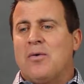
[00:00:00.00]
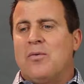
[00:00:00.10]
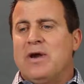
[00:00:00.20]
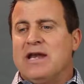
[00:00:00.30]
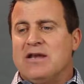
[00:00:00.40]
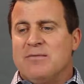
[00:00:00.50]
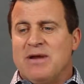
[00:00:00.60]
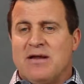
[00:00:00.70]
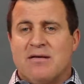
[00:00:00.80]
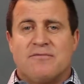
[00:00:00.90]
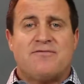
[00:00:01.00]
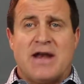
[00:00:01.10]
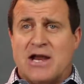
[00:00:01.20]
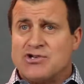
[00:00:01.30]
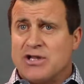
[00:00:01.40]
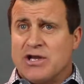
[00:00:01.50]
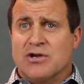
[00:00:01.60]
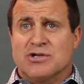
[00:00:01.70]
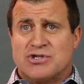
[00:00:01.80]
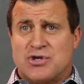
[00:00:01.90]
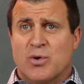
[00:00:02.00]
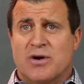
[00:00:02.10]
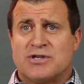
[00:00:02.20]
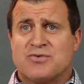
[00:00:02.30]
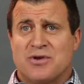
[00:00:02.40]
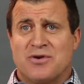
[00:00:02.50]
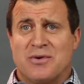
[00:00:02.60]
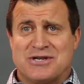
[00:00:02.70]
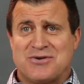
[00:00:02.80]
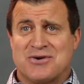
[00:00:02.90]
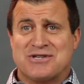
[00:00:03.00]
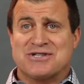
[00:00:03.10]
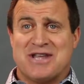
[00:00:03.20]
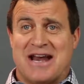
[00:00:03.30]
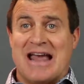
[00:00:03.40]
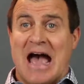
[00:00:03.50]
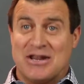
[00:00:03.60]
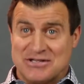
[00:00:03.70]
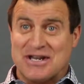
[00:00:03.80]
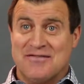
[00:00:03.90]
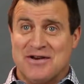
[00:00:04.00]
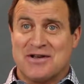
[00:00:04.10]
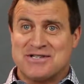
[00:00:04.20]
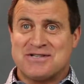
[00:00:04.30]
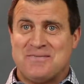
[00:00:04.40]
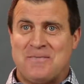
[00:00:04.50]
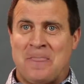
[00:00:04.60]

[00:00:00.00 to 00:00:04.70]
We need to be financially good stewards with the resources that God has given us.